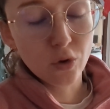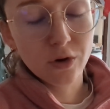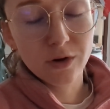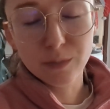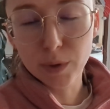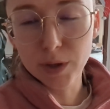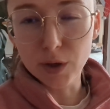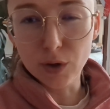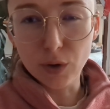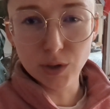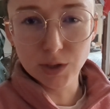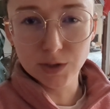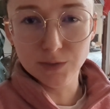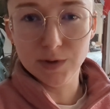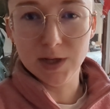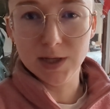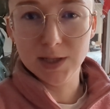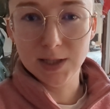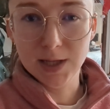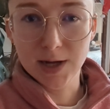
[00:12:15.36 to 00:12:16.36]
of my goals for
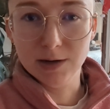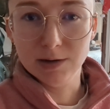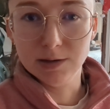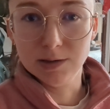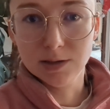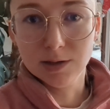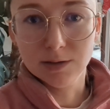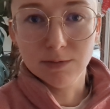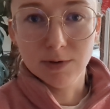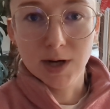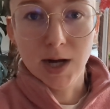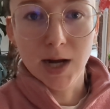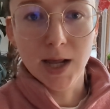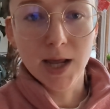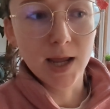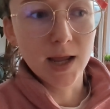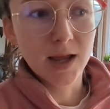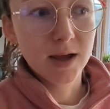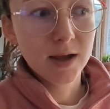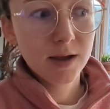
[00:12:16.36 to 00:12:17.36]
this year is to
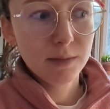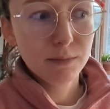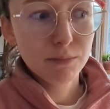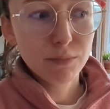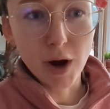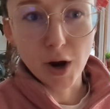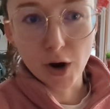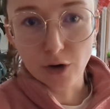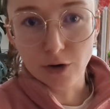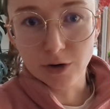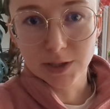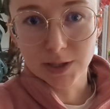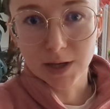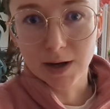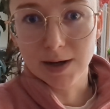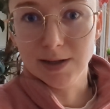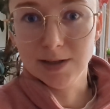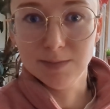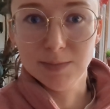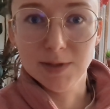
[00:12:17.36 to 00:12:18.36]
really
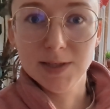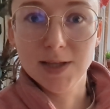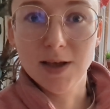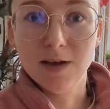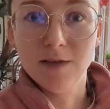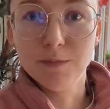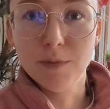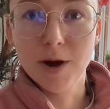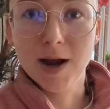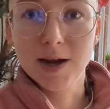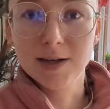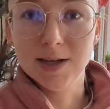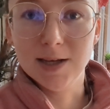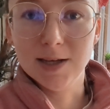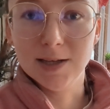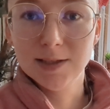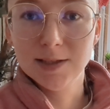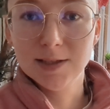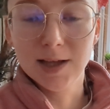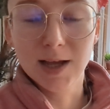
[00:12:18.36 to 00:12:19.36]
prioritise my
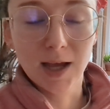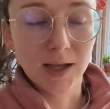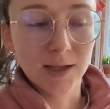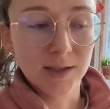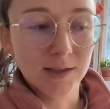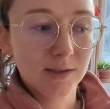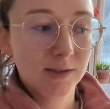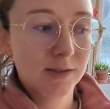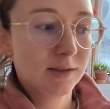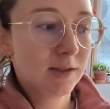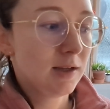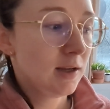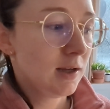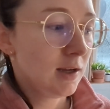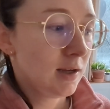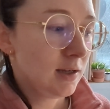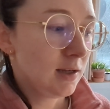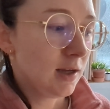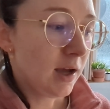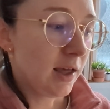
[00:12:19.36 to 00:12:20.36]
self-practice, as
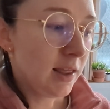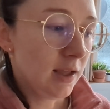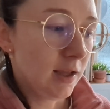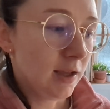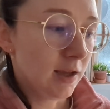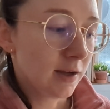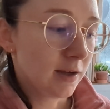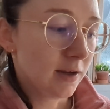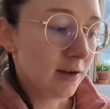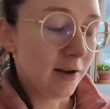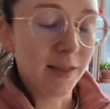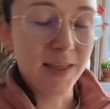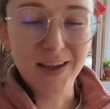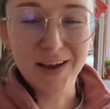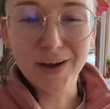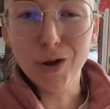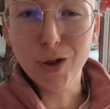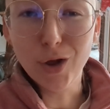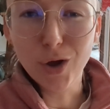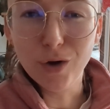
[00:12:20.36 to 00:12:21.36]
I think
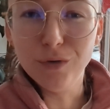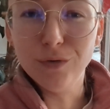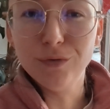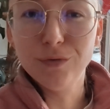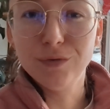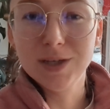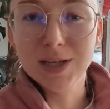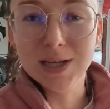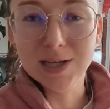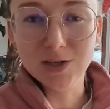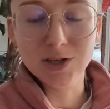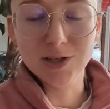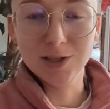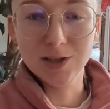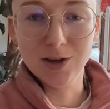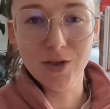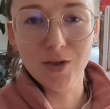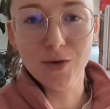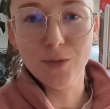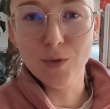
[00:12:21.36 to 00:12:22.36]
a lot of teachers
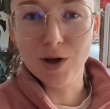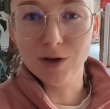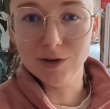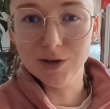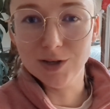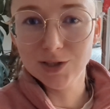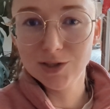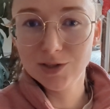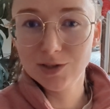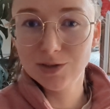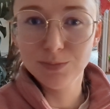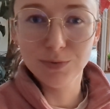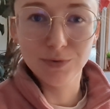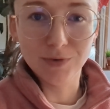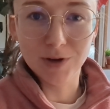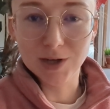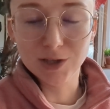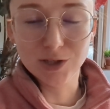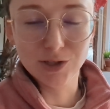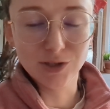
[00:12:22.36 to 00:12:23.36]
and other wellness
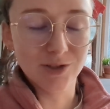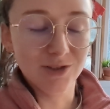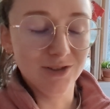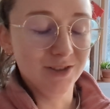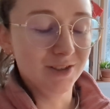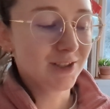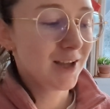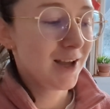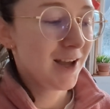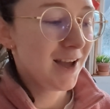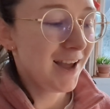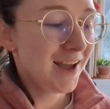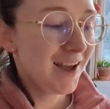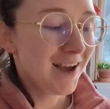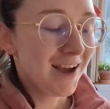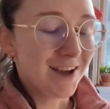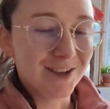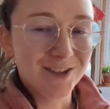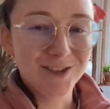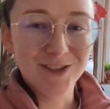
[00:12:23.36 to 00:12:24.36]
professionals,
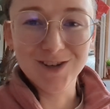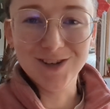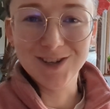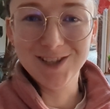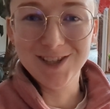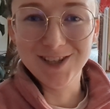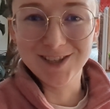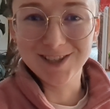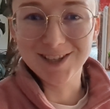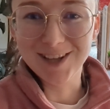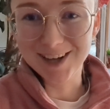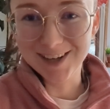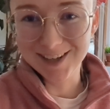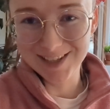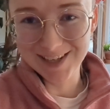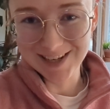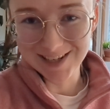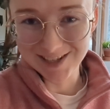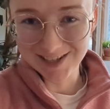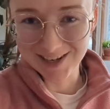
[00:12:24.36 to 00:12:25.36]
as soon as you start
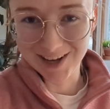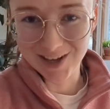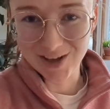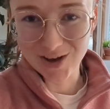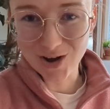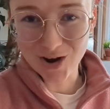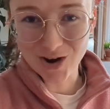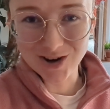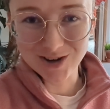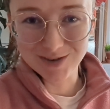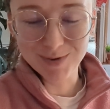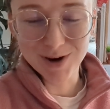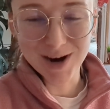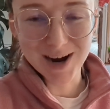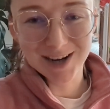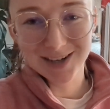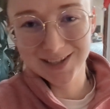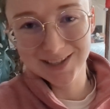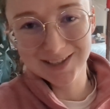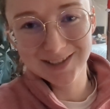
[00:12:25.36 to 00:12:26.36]
teaching, your own
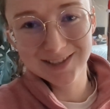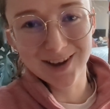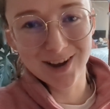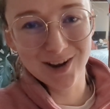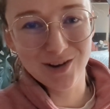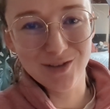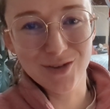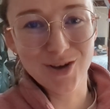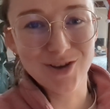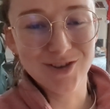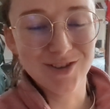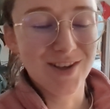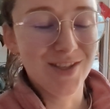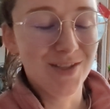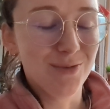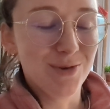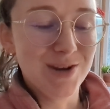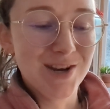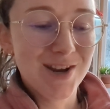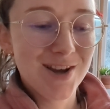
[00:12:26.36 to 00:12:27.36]
practice kind of goes out the
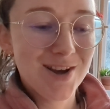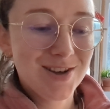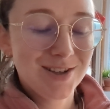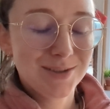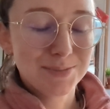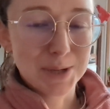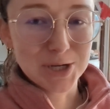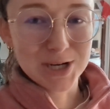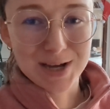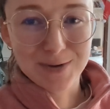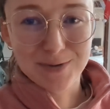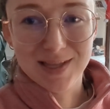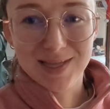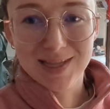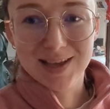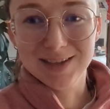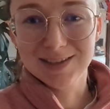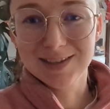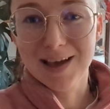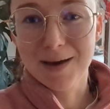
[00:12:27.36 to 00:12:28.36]
window, especially when
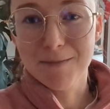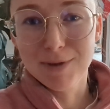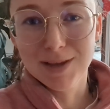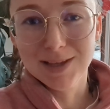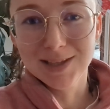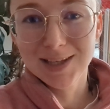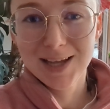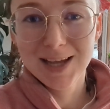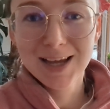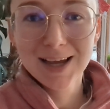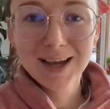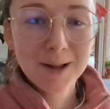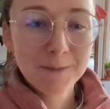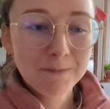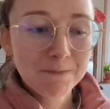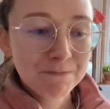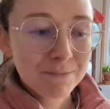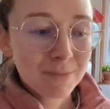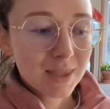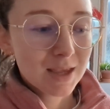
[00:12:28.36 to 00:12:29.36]
things get busy.
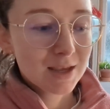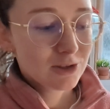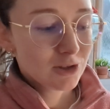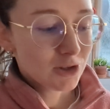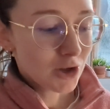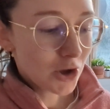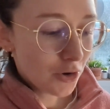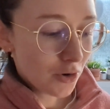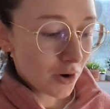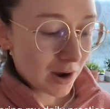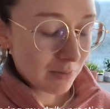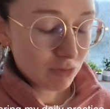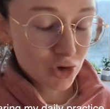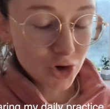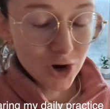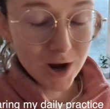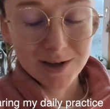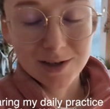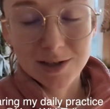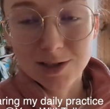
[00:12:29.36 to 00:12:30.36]
So I'm
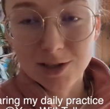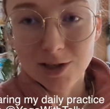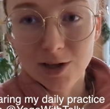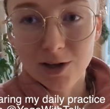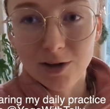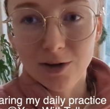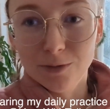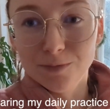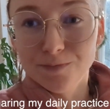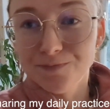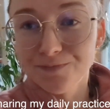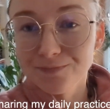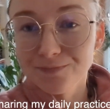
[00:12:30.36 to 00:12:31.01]
trying to do